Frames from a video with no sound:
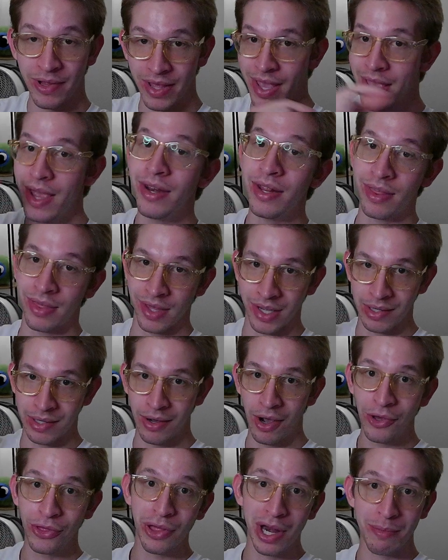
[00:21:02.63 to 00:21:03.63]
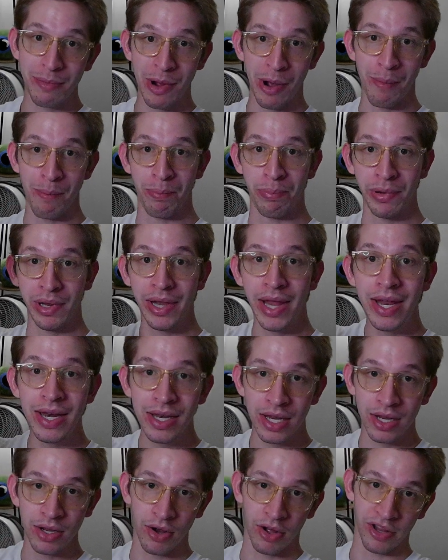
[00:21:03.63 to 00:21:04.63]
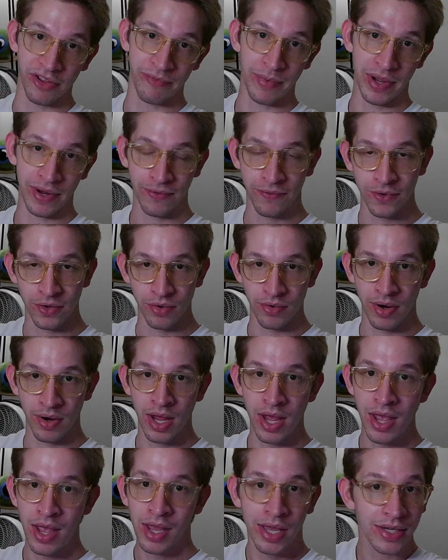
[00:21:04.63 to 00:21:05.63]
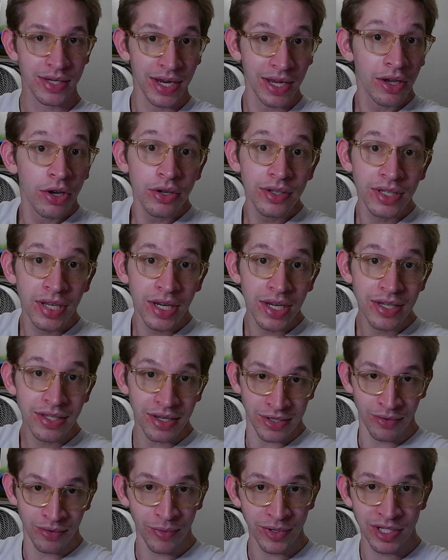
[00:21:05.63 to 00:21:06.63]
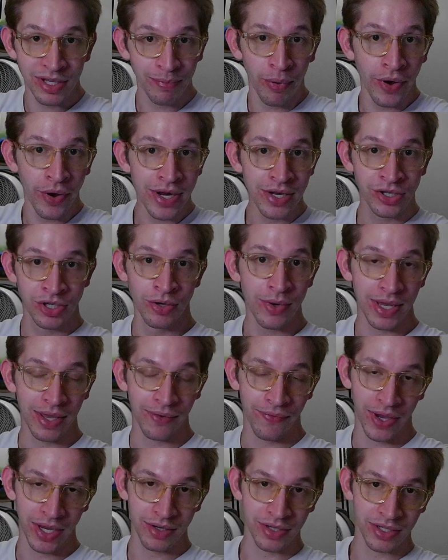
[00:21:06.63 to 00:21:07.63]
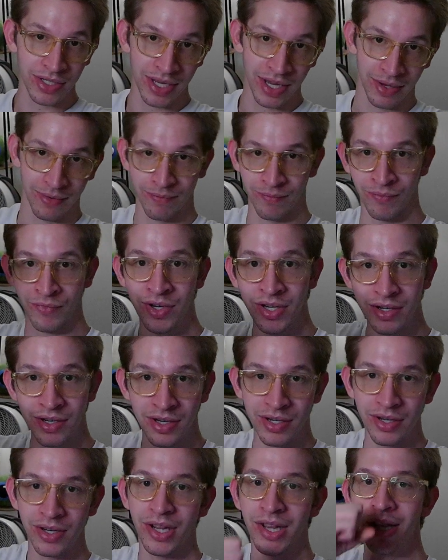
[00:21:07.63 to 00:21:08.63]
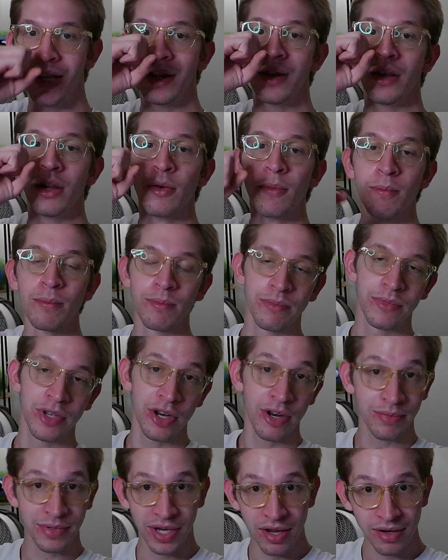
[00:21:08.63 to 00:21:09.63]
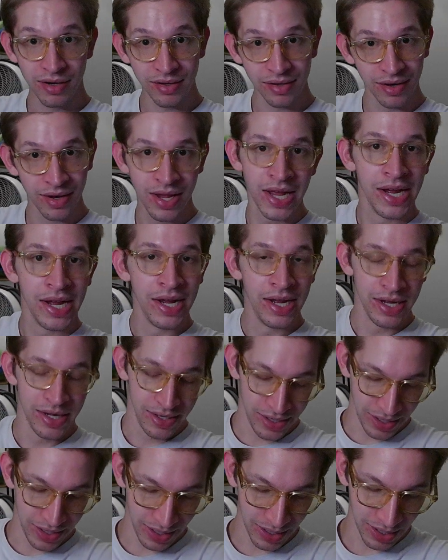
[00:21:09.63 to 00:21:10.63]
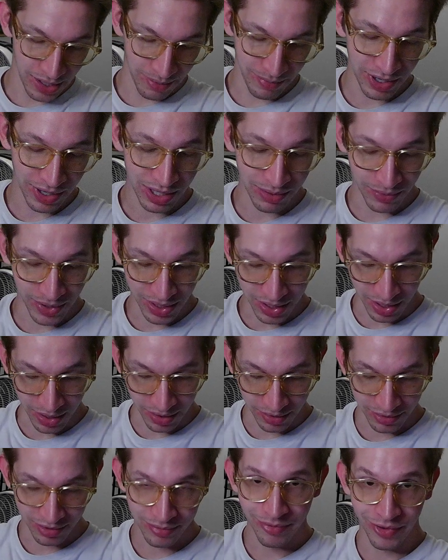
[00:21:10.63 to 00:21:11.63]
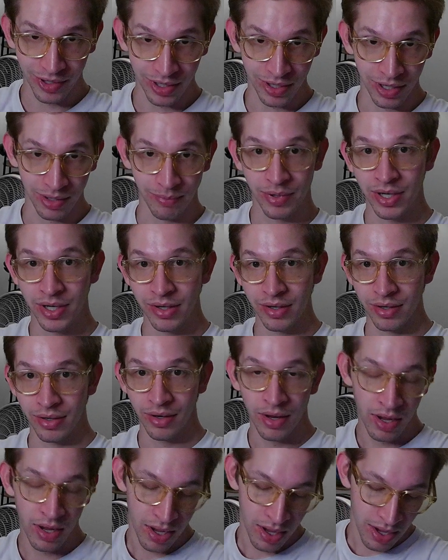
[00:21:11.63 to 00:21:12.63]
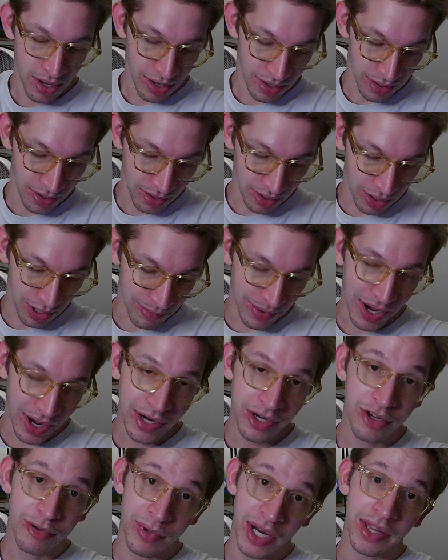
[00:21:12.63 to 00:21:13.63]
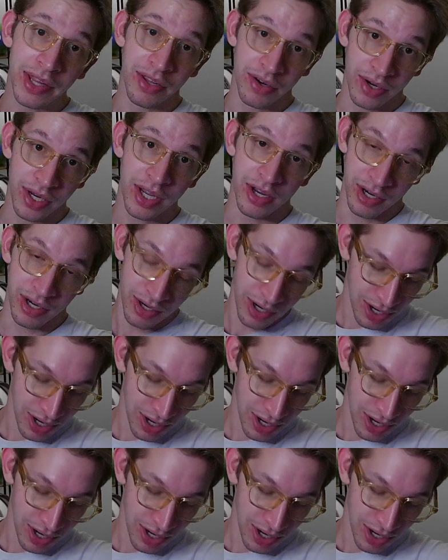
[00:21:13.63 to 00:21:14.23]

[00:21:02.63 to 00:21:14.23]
anything. I thought about blending all of my food because I couldn't taste it. So what's the point in chewing if I could just like, you know what I'm saying? Anyway, yeah, Smoothie King, pretty good. I'd go back there again.